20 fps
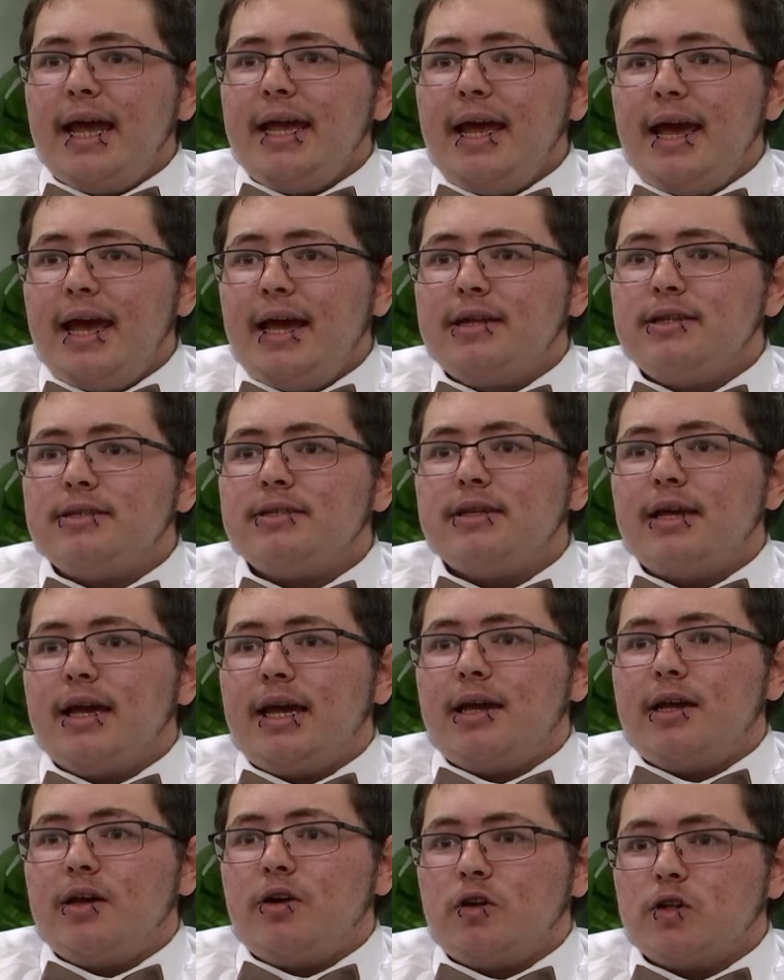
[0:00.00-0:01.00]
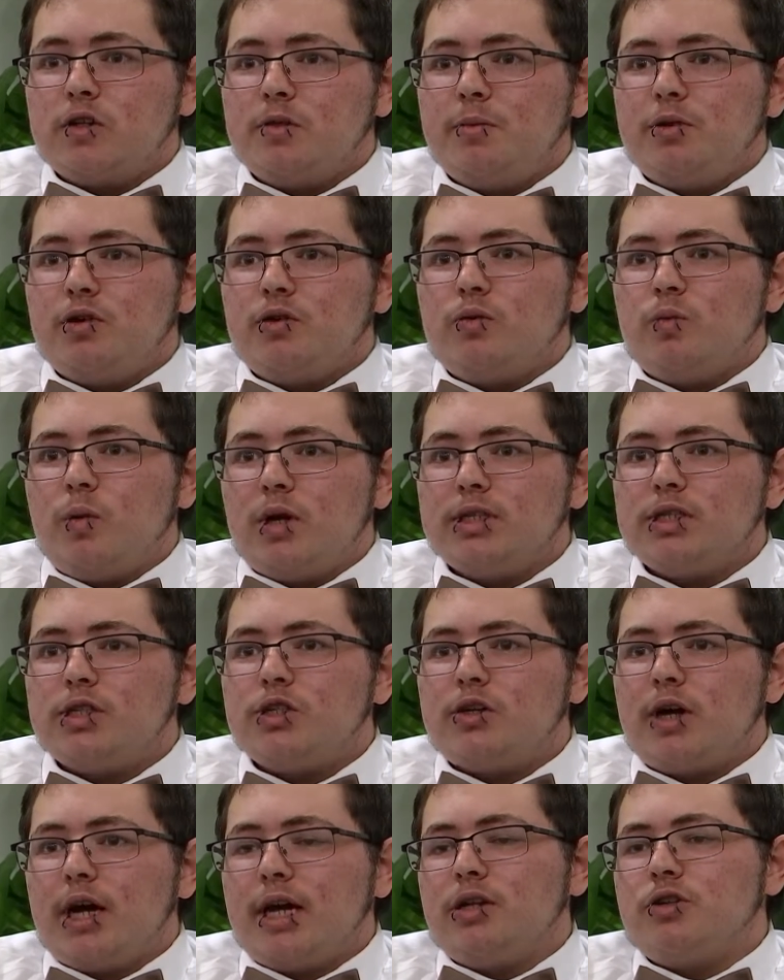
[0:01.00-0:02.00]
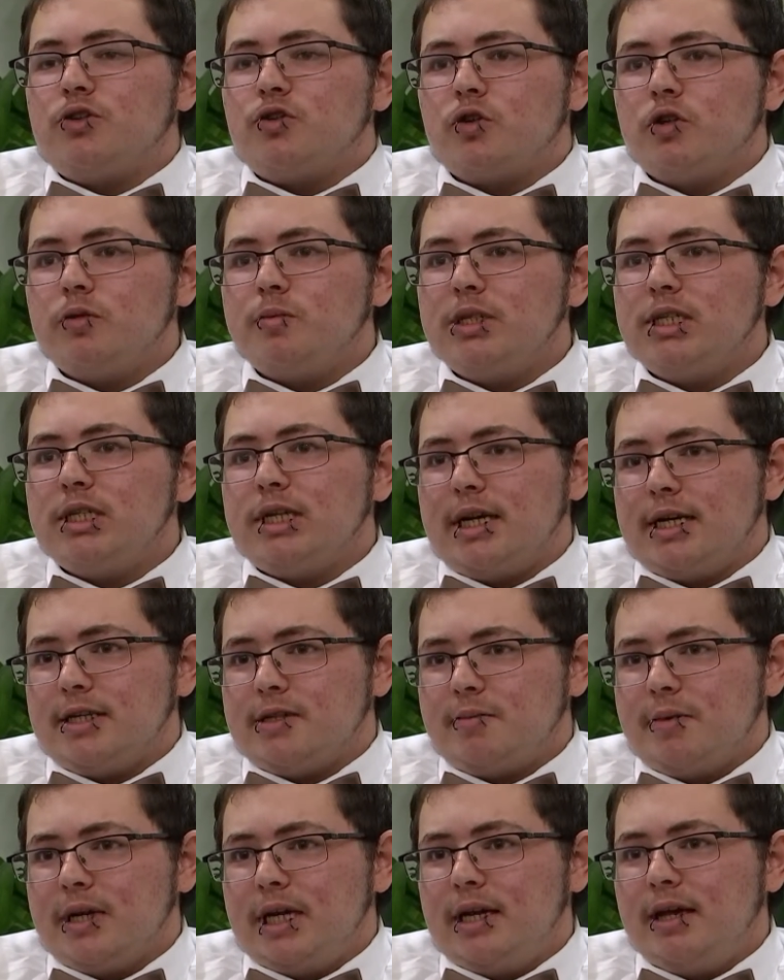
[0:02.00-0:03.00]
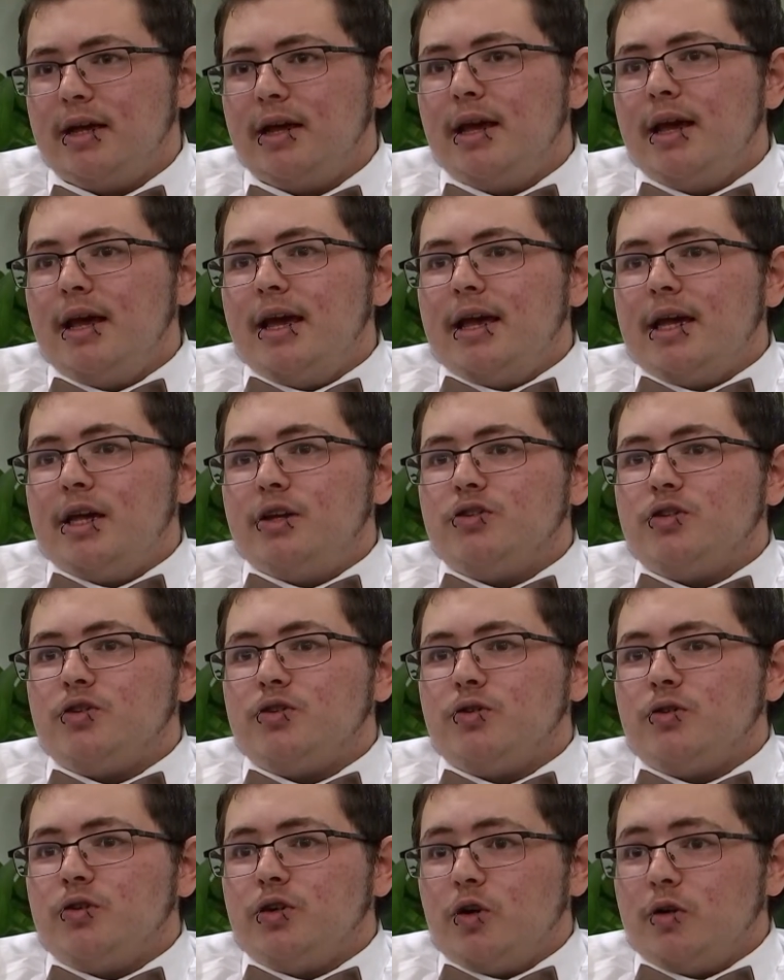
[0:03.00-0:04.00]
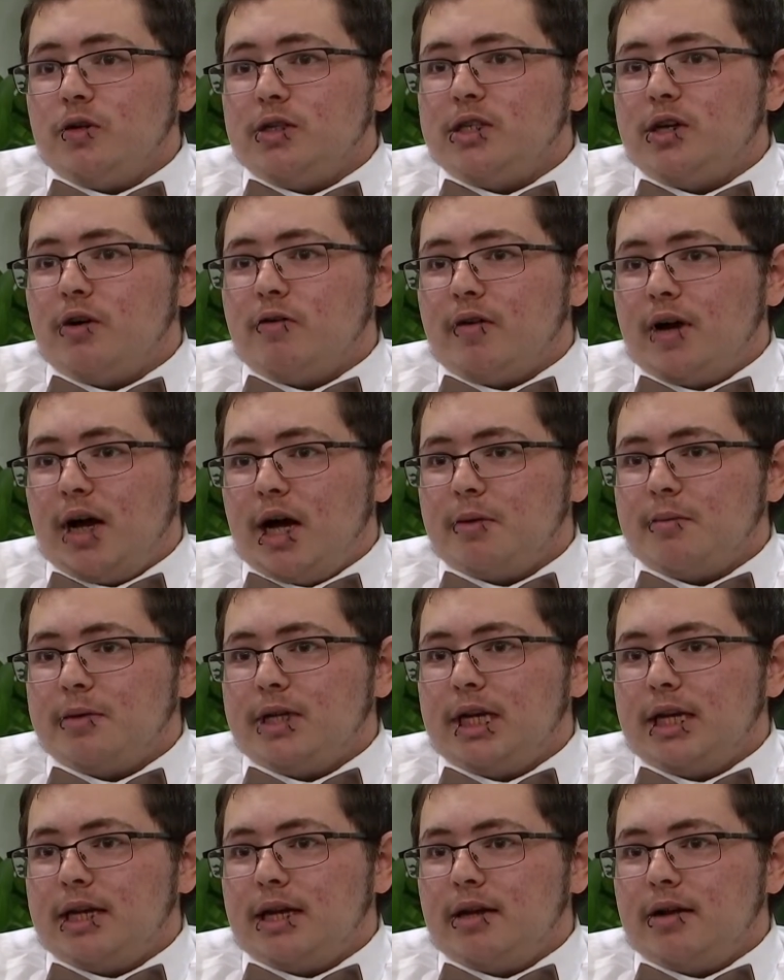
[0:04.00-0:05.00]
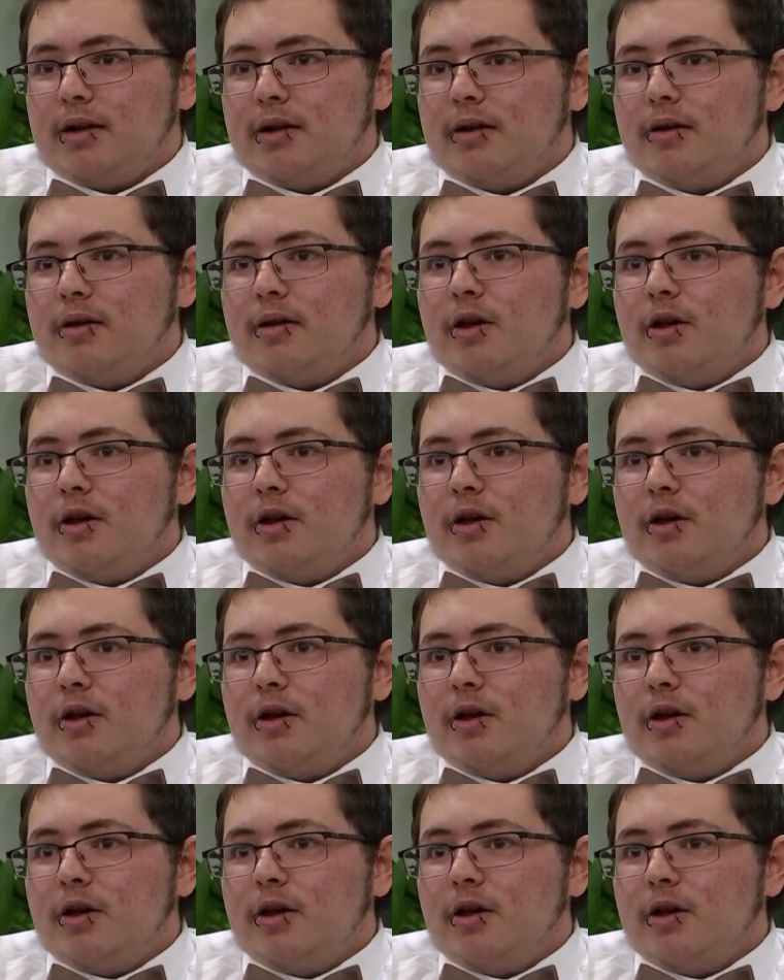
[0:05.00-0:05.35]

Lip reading: had a hospital once try and traumatize me into not self-harming again